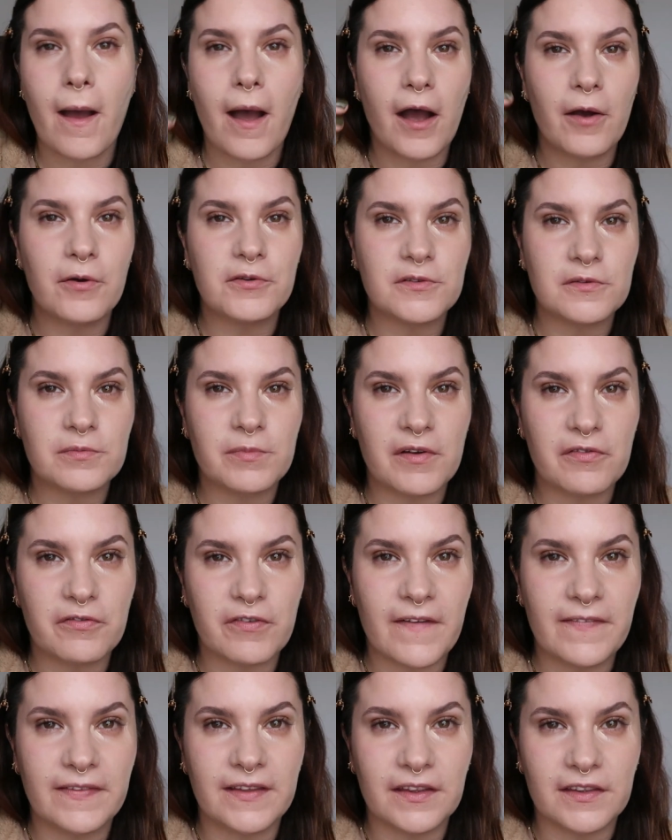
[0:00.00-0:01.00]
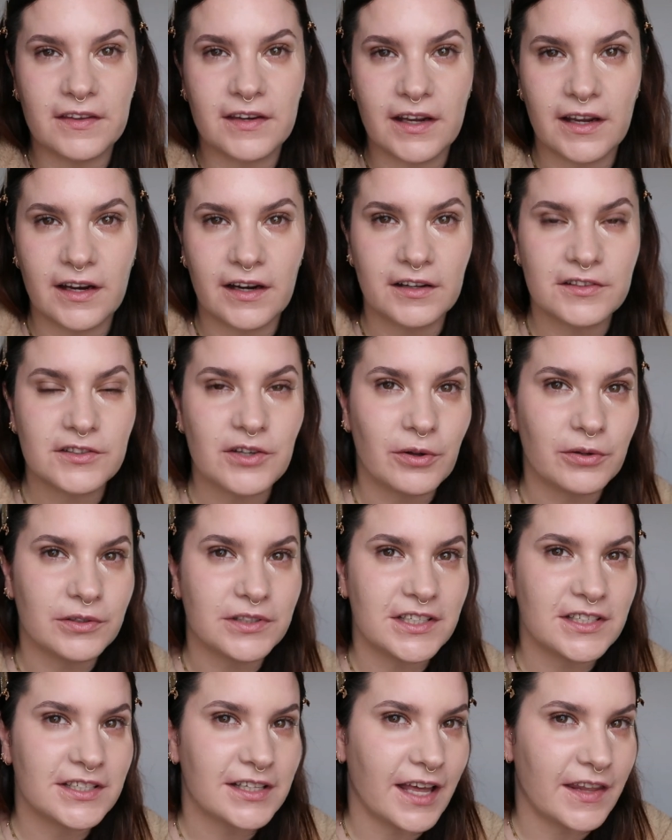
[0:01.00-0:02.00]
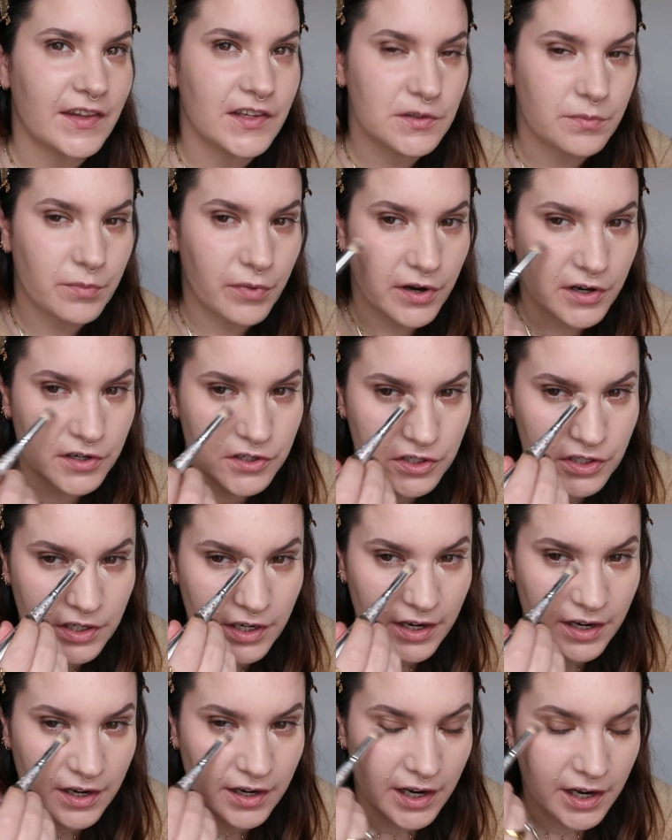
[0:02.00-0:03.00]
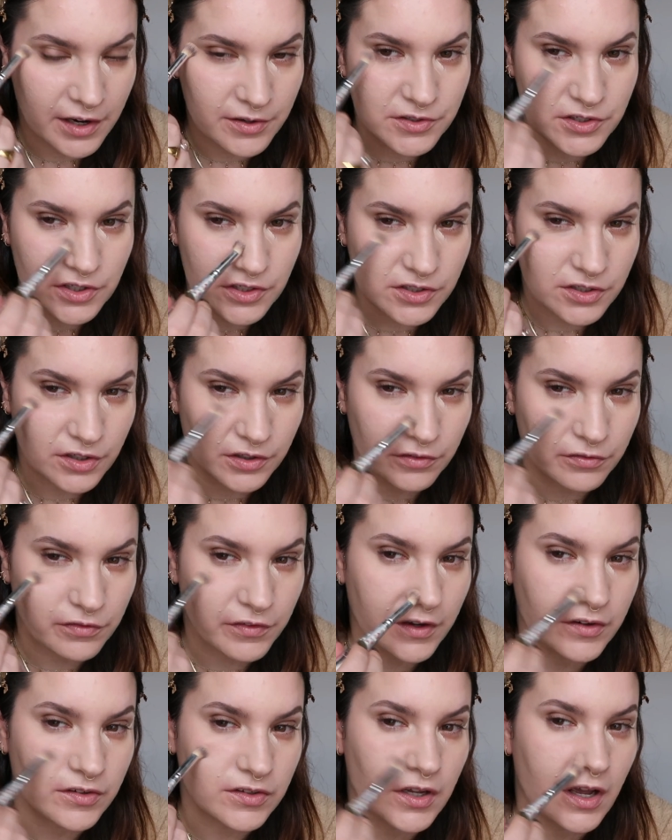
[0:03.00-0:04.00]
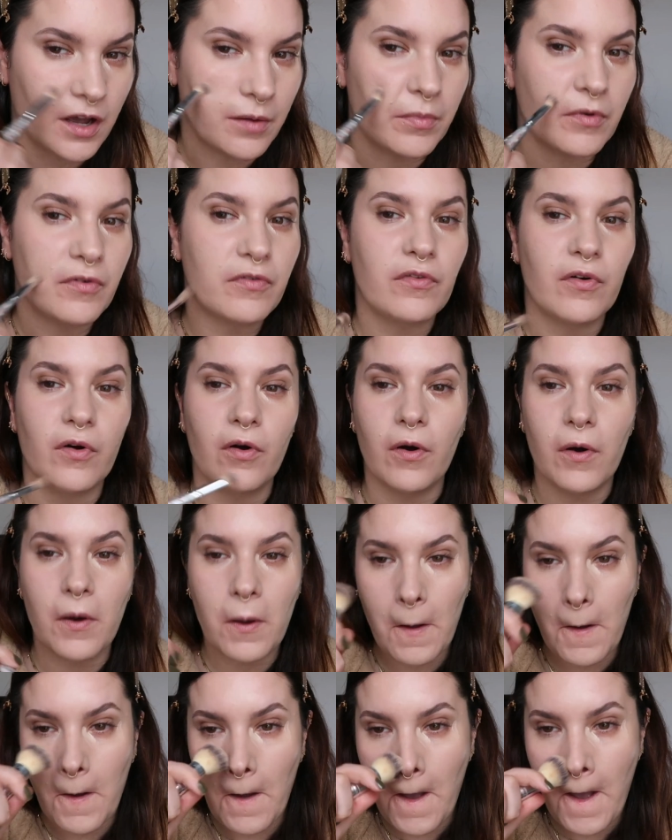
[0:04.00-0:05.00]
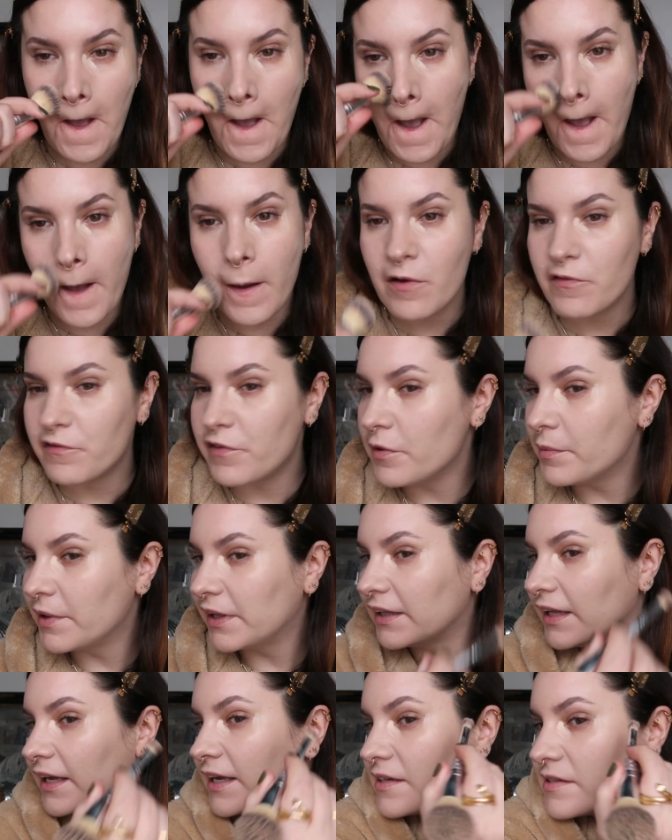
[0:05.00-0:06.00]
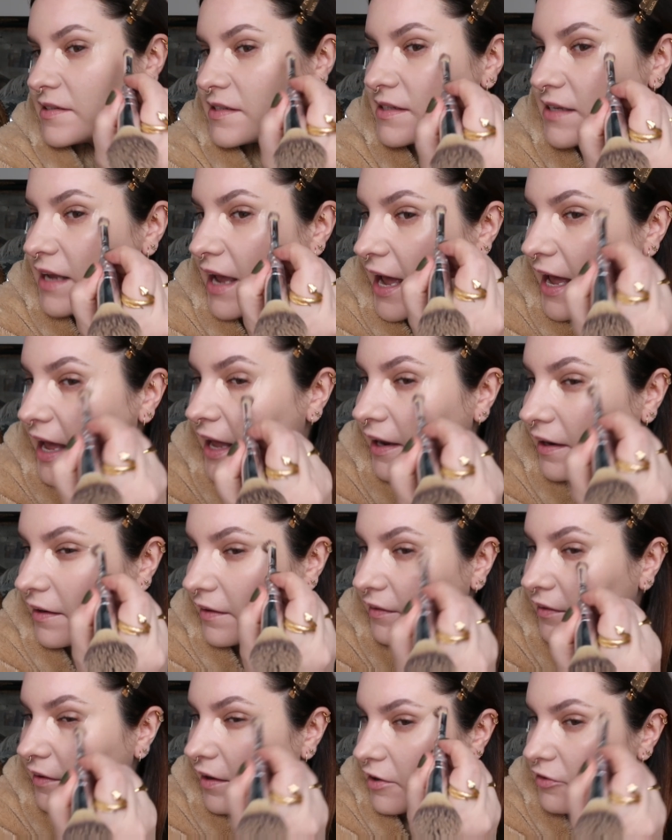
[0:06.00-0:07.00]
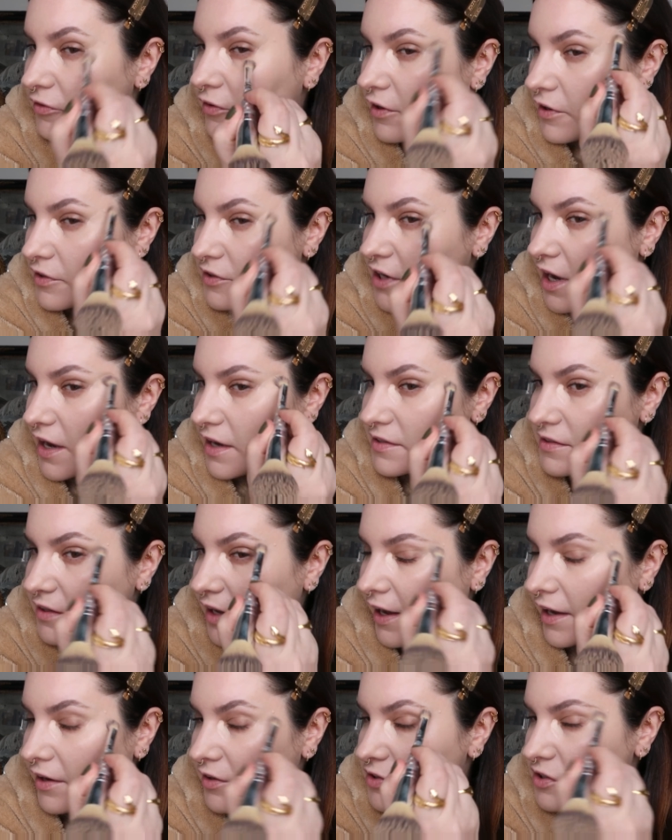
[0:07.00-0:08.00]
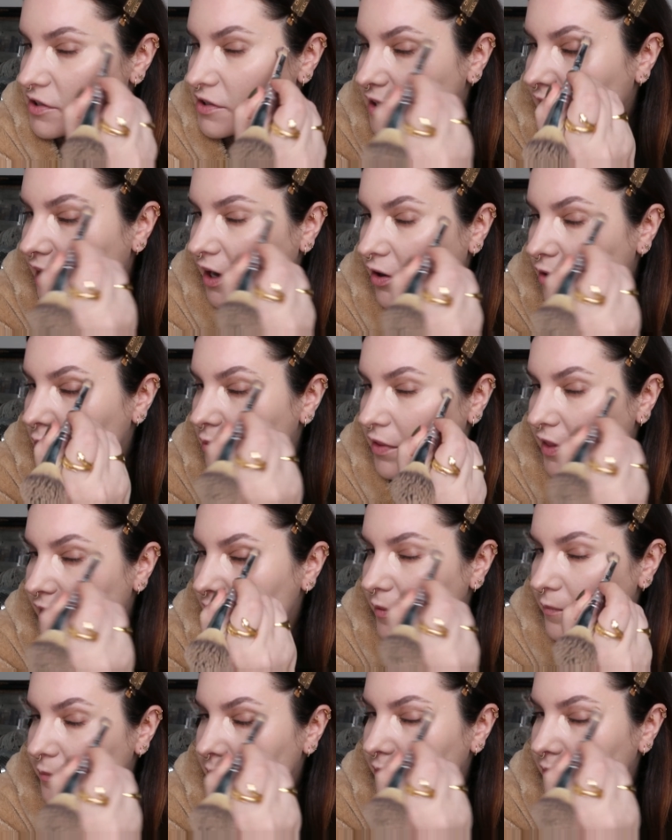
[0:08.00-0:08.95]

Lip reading: I was with my friend the other day and I told her to get this brush, and I was just on the phone to her before filming this and I forgot to ask her how she's getting on with it.